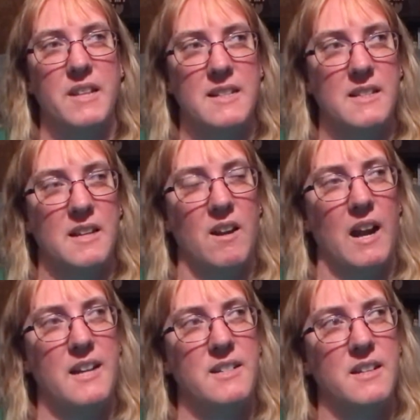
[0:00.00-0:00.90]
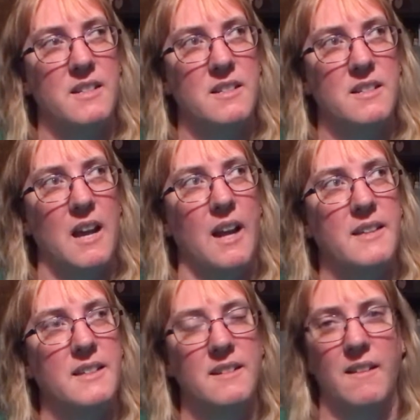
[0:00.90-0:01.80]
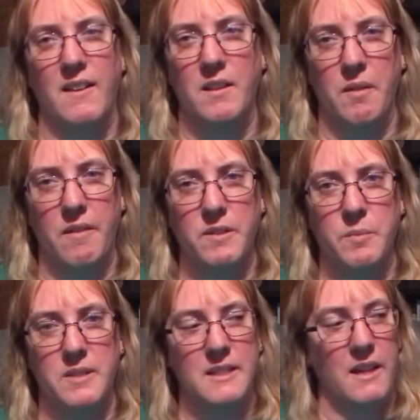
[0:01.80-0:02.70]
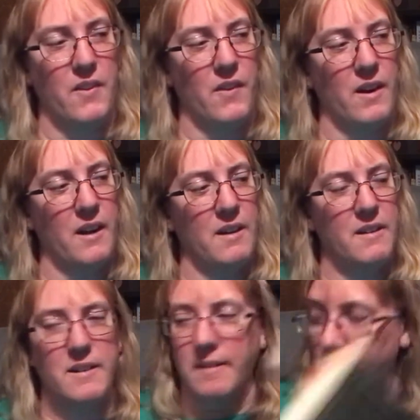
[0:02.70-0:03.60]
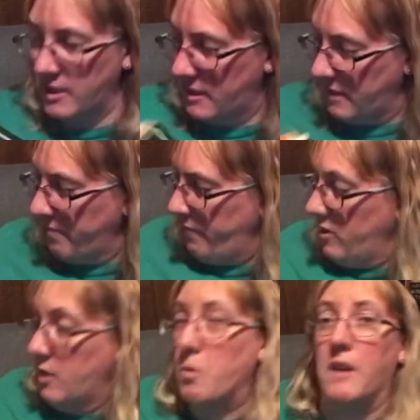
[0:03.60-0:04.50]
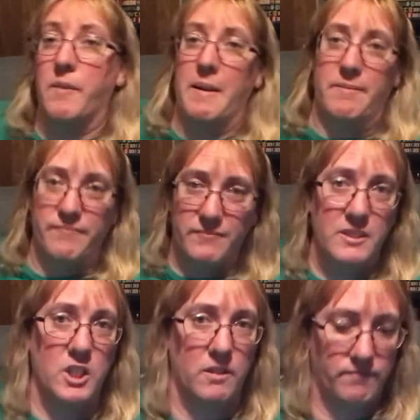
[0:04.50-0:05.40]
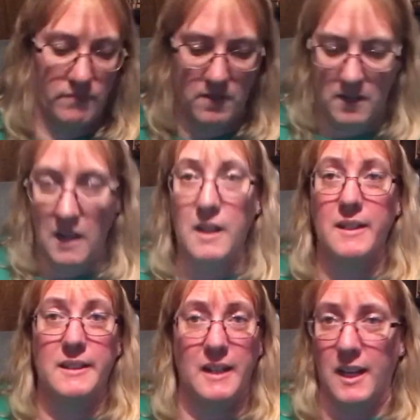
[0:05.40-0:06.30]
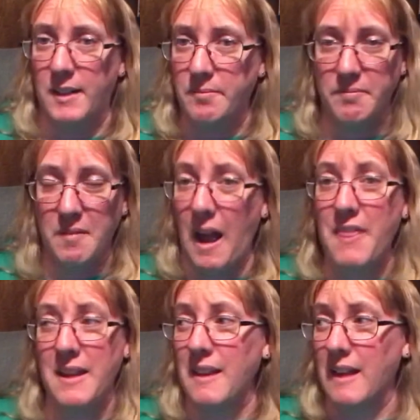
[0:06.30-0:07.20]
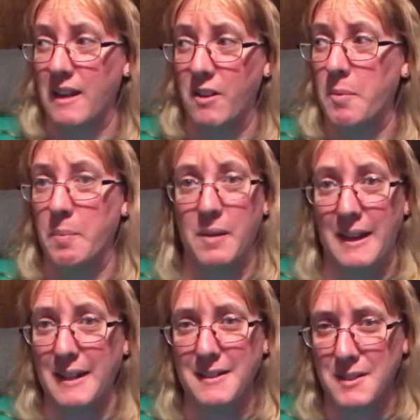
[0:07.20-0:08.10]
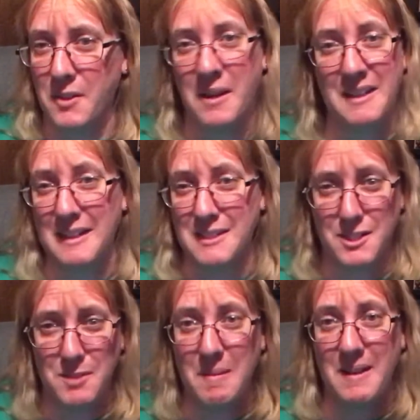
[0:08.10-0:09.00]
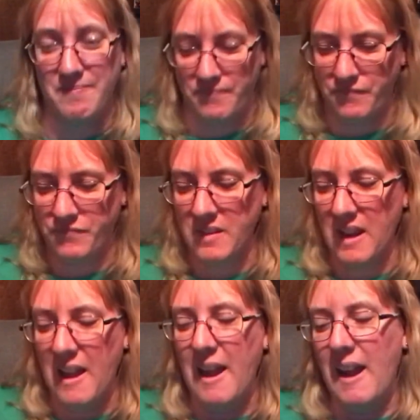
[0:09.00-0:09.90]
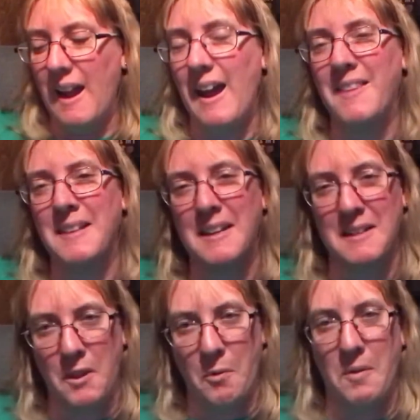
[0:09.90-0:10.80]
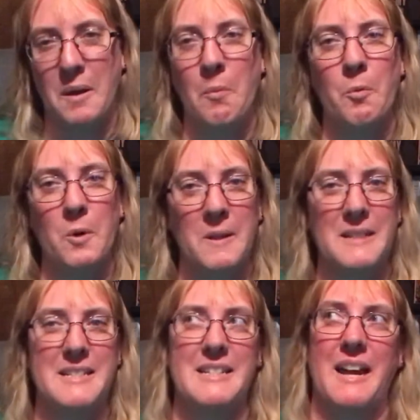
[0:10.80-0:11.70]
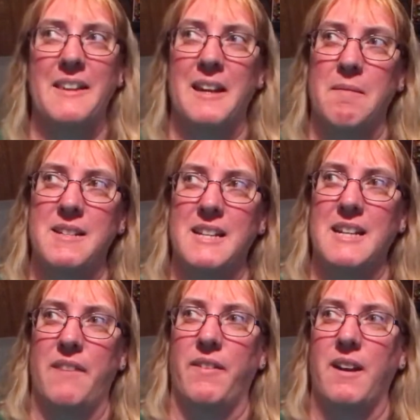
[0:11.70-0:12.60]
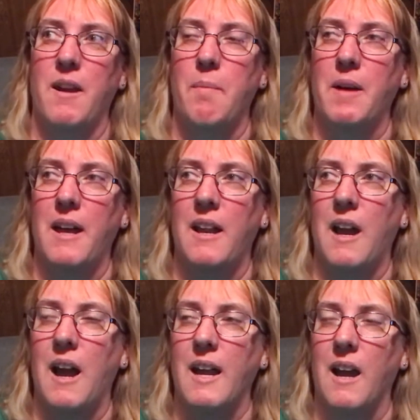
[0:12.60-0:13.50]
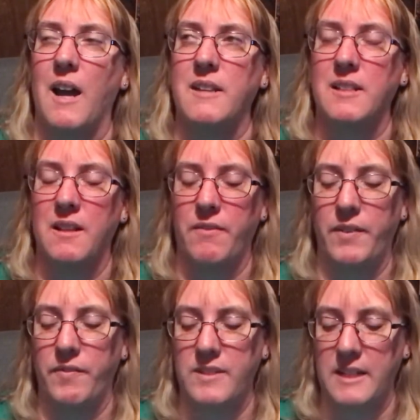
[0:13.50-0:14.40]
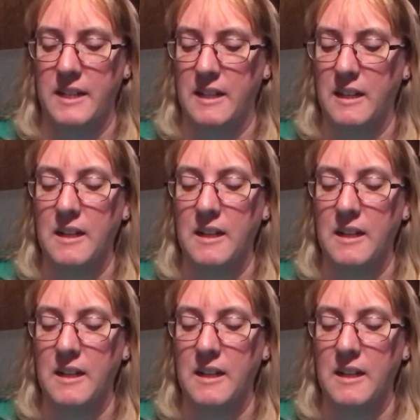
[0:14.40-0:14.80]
in here. I didn't like the way it was put together, and it just didn't work for me. So, I think a lot of other people like it, so I think it's just me. And then another one that I'm really sad that I'm DNFing, but I got 53